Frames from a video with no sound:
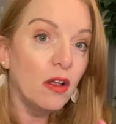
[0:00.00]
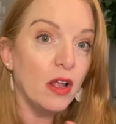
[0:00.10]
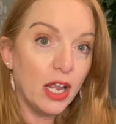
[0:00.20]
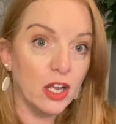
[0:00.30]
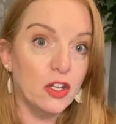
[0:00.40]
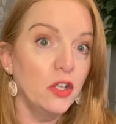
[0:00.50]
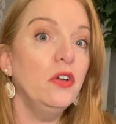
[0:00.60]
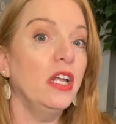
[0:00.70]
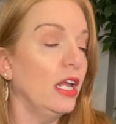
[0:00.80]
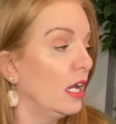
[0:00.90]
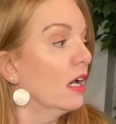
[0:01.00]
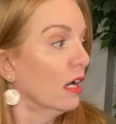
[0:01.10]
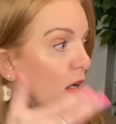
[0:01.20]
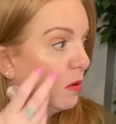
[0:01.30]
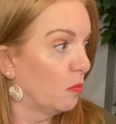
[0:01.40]
including
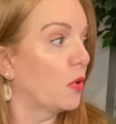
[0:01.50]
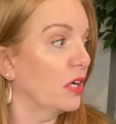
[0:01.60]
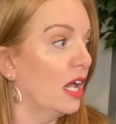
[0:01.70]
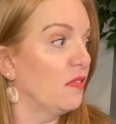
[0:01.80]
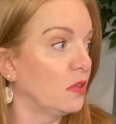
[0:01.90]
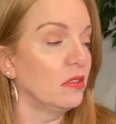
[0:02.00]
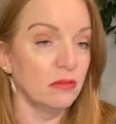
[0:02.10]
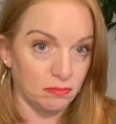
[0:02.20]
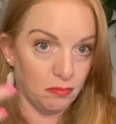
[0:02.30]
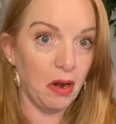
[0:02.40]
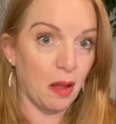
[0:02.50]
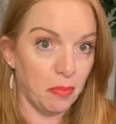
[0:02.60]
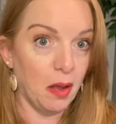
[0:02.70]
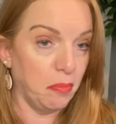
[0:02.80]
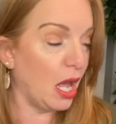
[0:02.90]
board level, blah,
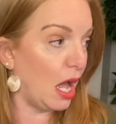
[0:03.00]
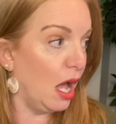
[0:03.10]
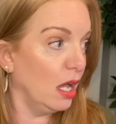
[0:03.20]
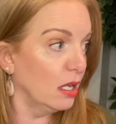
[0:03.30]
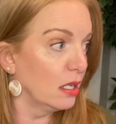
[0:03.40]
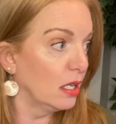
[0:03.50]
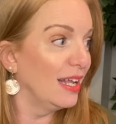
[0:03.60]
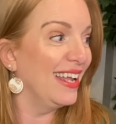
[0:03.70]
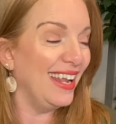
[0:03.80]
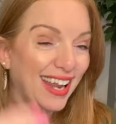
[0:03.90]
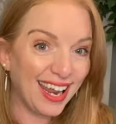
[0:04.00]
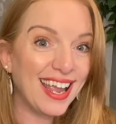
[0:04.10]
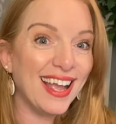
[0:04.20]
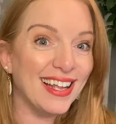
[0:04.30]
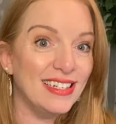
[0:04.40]
blah, blah,
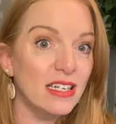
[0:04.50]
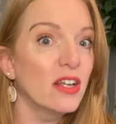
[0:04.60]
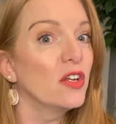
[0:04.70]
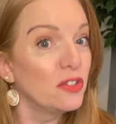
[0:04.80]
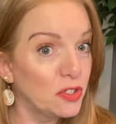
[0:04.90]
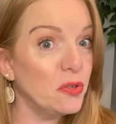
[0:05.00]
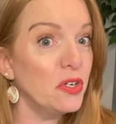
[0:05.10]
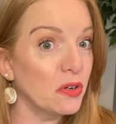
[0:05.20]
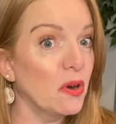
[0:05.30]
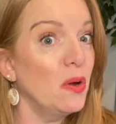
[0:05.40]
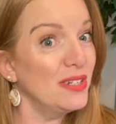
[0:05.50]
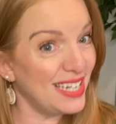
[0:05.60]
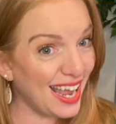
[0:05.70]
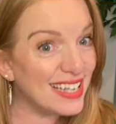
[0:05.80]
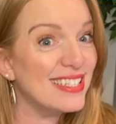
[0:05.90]
and do your own
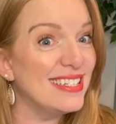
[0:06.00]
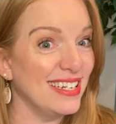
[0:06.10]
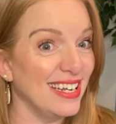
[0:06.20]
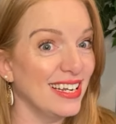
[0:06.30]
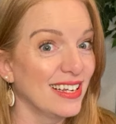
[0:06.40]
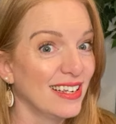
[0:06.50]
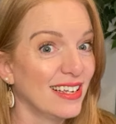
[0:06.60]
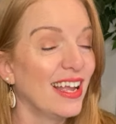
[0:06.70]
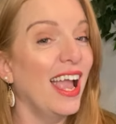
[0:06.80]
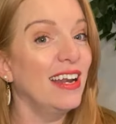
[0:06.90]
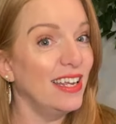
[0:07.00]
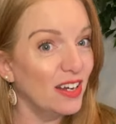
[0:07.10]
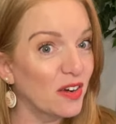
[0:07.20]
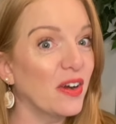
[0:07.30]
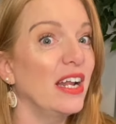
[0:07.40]
testing and
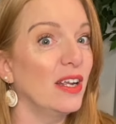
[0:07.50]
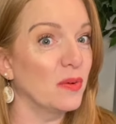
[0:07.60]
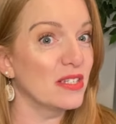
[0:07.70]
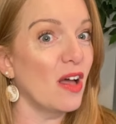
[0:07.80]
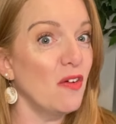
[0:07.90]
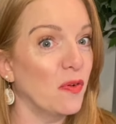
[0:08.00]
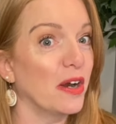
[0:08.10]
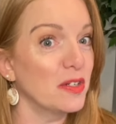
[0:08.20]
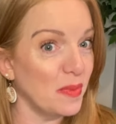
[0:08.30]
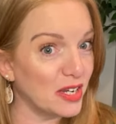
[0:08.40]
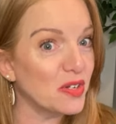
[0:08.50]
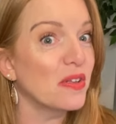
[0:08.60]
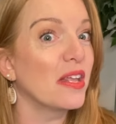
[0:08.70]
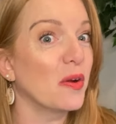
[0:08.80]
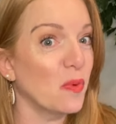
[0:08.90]
integrating with software to make sure
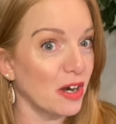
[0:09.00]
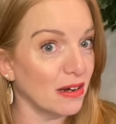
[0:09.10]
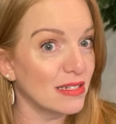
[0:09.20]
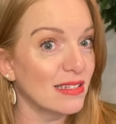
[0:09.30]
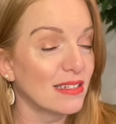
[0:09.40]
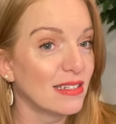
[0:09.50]
that it works.